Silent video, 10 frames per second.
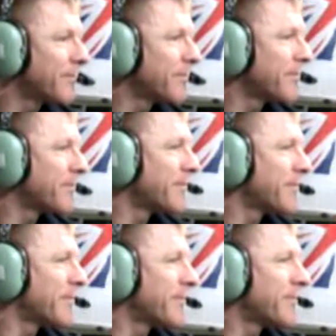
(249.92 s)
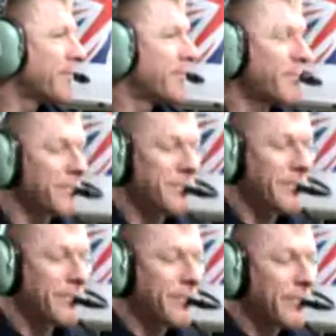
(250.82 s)

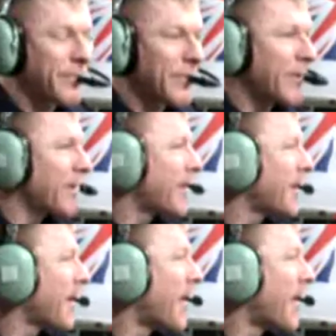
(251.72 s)
(no one is talking)